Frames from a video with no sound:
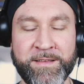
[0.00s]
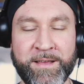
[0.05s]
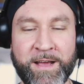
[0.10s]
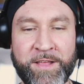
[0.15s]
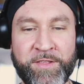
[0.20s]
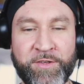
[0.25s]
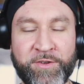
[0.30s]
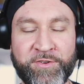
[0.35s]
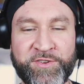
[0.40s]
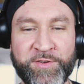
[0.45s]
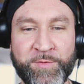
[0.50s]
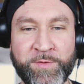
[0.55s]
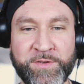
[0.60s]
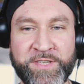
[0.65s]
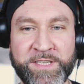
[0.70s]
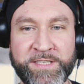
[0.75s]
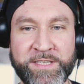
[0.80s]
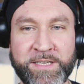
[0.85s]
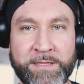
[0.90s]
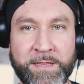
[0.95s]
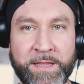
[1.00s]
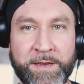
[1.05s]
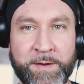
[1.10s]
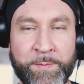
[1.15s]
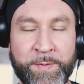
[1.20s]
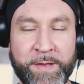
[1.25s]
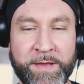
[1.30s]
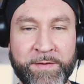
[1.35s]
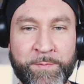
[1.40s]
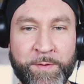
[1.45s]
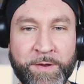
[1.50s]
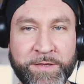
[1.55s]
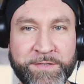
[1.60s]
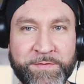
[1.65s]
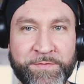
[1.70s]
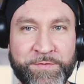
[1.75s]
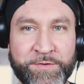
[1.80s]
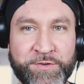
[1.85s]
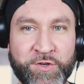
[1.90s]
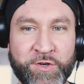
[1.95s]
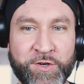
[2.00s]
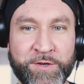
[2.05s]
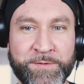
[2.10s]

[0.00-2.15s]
I knew she would. She's a glitter beer person for sure.